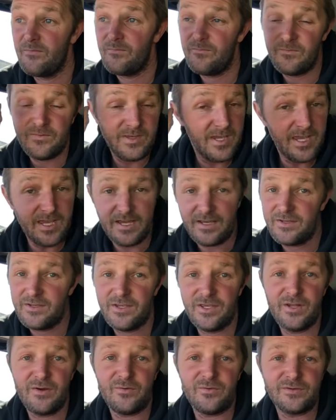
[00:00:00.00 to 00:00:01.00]
yeah,
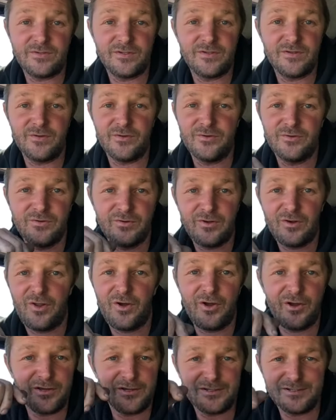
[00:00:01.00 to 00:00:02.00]
you know what to do.
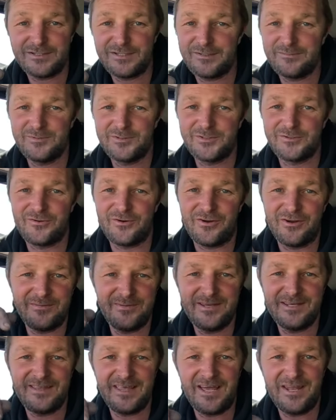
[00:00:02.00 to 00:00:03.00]
Like, subscribe,
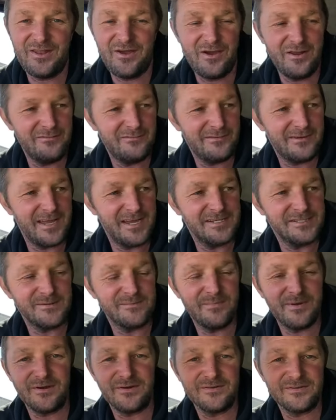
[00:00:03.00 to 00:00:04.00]
hit that
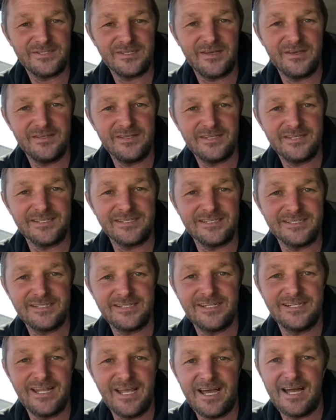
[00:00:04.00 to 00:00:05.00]
notification bell so you can
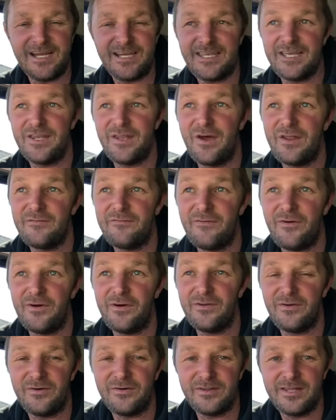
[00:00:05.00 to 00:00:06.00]
get
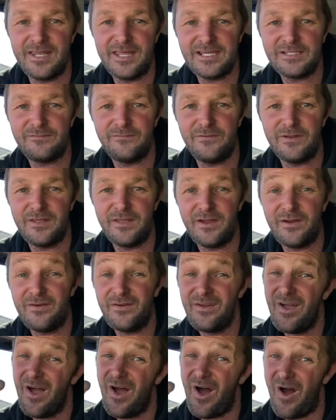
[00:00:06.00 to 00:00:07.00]
notified on the next video.
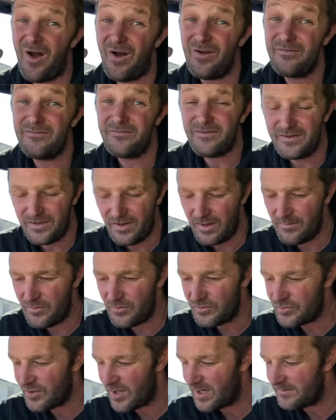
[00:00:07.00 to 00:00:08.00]
Hopefully no
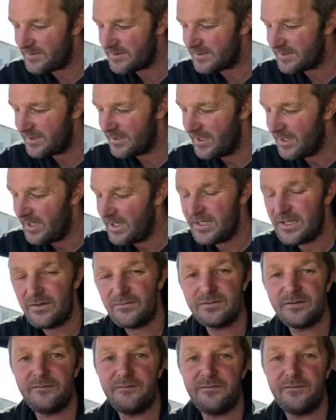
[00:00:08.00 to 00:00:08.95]
more dramas. There was a